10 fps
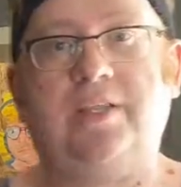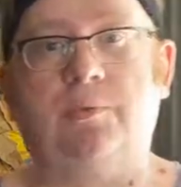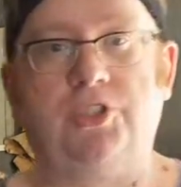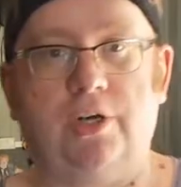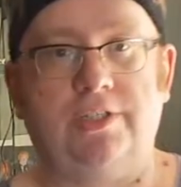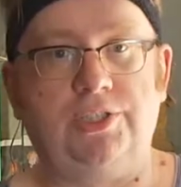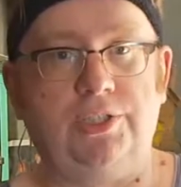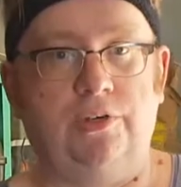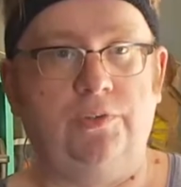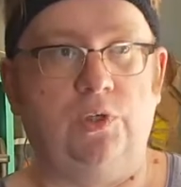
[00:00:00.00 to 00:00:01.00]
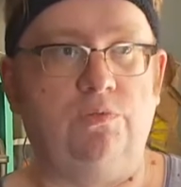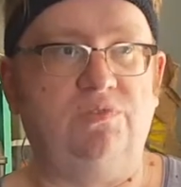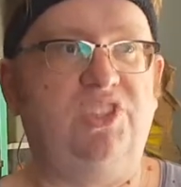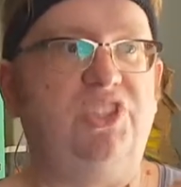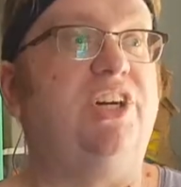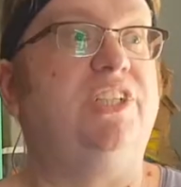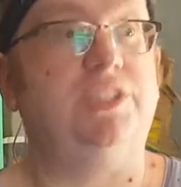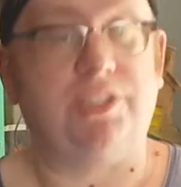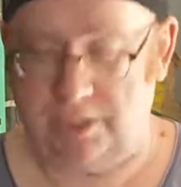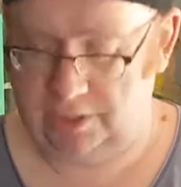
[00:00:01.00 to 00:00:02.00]
the majority of your dirt
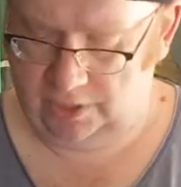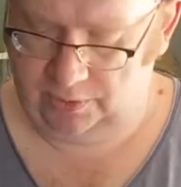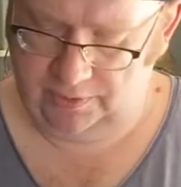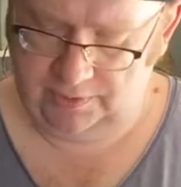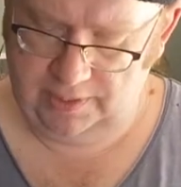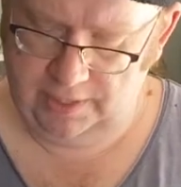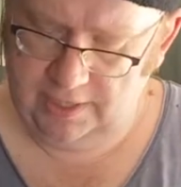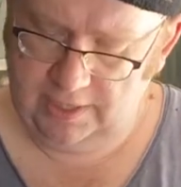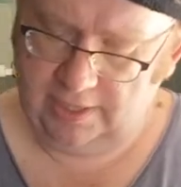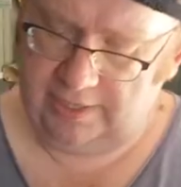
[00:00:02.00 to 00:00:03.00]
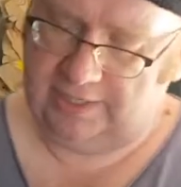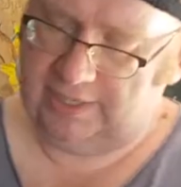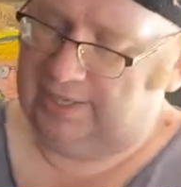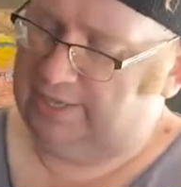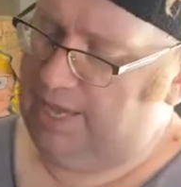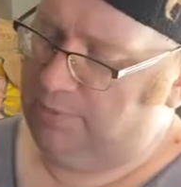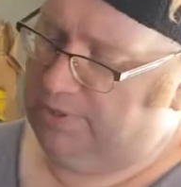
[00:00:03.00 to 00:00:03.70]
is going to go. And you can keep